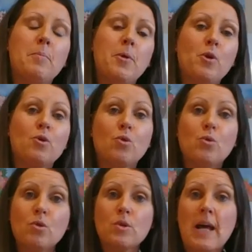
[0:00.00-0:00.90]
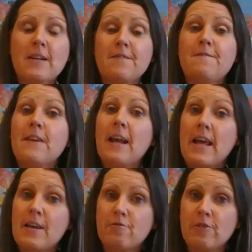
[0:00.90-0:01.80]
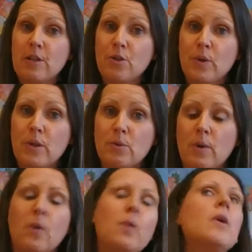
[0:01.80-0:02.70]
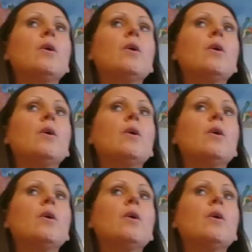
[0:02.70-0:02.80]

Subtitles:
but you could also add a flavouring to it as well.